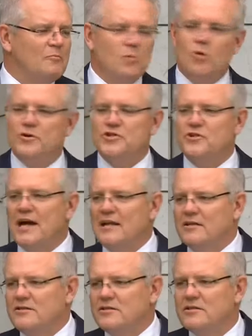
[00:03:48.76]
more
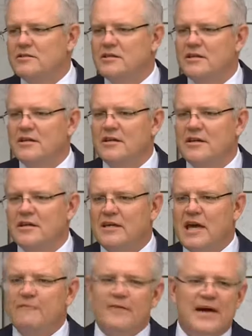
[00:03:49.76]
Australians.
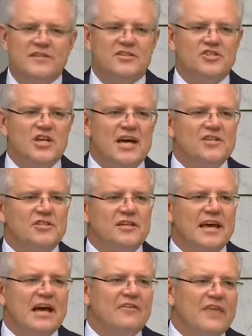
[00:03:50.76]
Cafes are
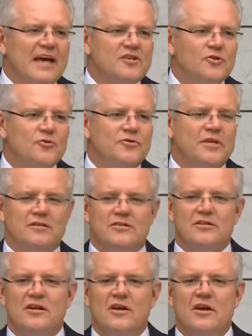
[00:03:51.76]
changing how they do
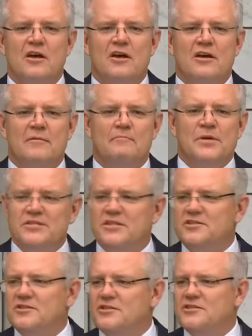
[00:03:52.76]
things.
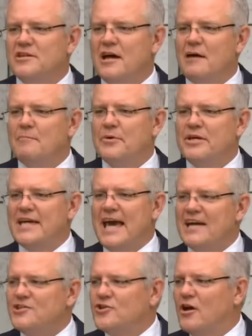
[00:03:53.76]
Businesses are being
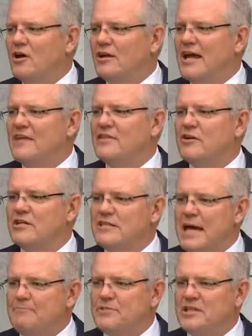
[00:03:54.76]
agile and they're
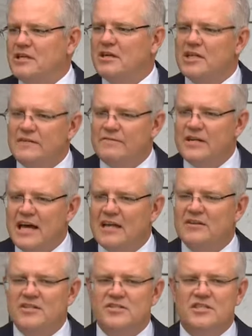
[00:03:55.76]
adapting, even
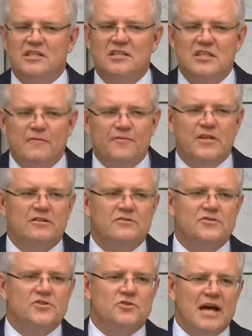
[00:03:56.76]
under
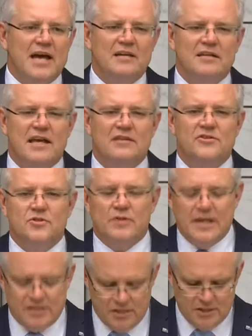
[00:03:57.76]
significant strain and
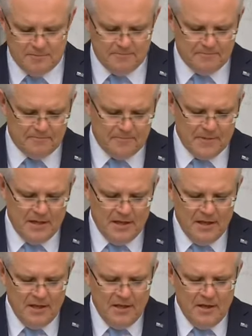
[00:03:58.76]
stress.
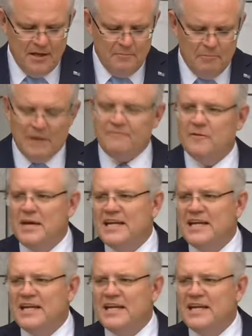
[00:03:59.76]
But for